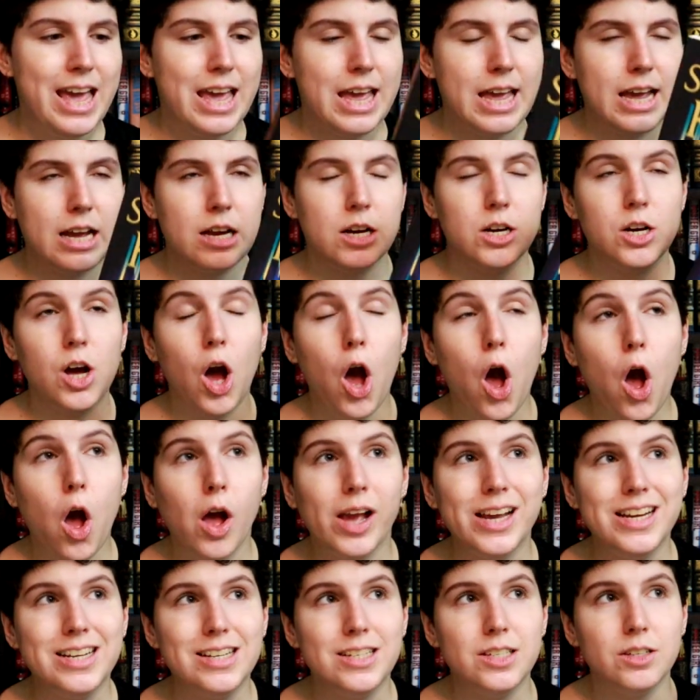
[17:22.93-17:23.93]
It
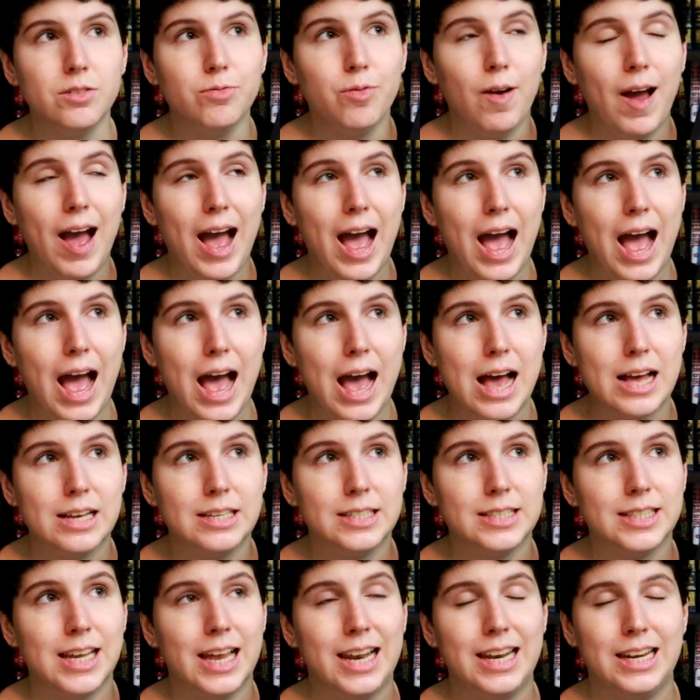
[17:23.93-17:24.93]
kind of
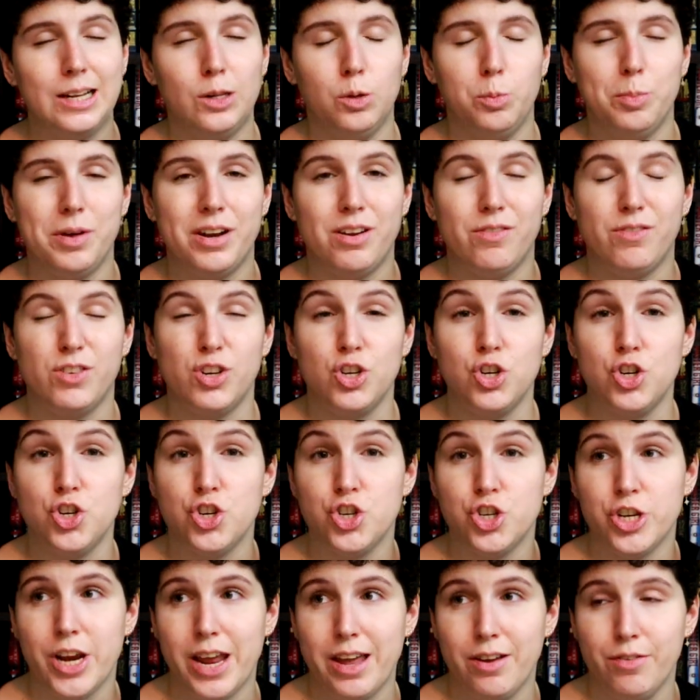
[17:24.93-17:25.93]
has a little bit of a
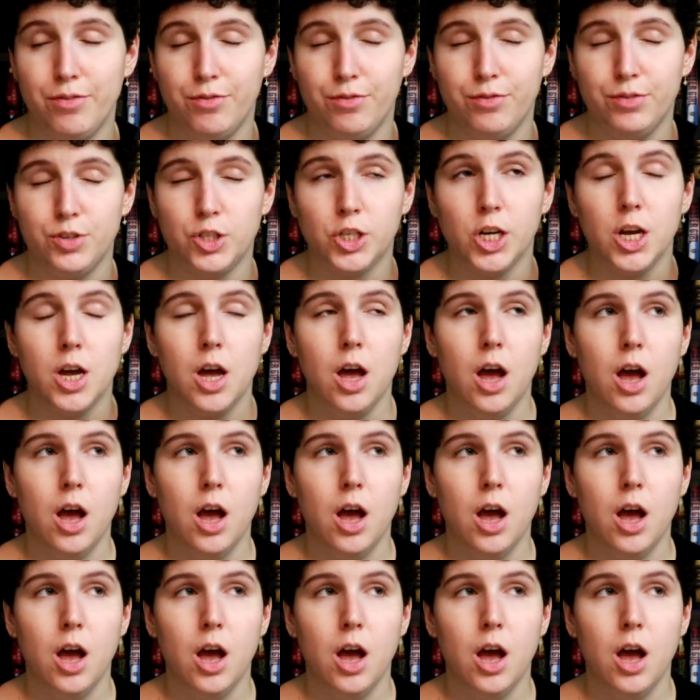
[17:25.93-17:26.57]
shift